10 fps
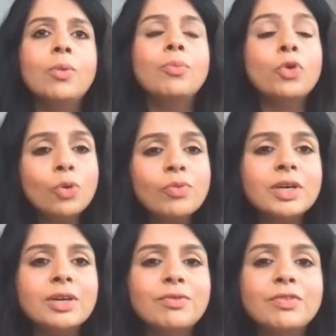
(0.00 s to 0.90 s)

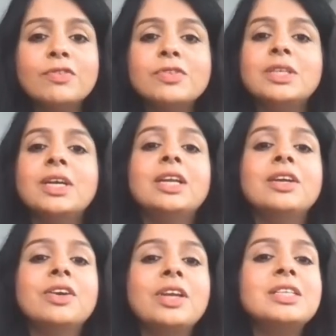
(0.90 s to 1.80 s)
Moreover, we have seen an
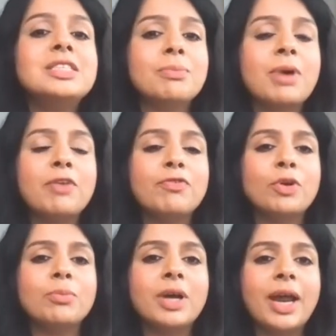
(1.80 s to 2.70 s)
increased demand
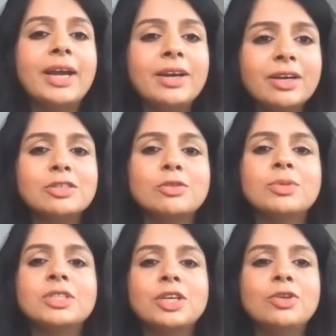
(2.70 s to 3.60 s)
from end
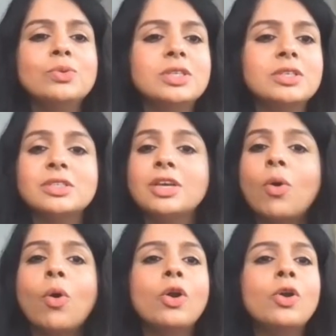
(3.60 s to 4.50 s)
customers and users.
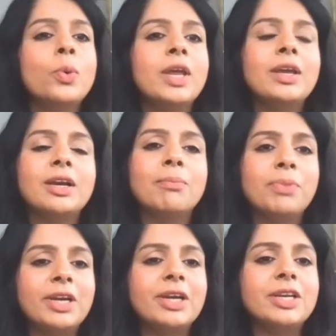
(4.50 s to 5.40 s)
They're all going
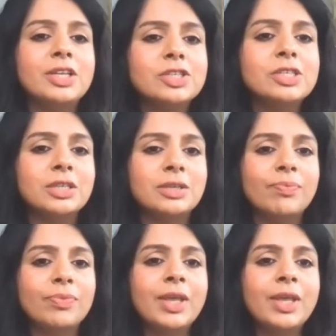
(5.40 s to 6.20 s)
completely digital.